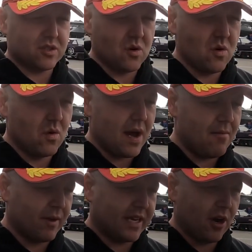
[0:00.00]
all
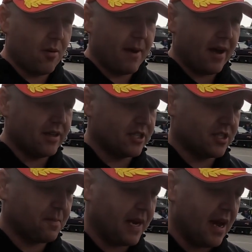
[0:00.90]
we care about, is
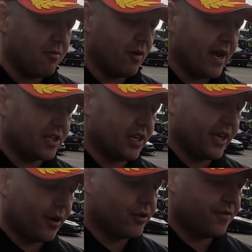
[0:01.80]
just being able to actually
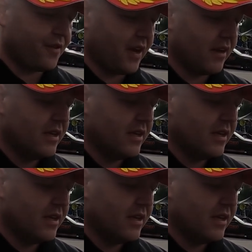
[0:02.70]
go drifting.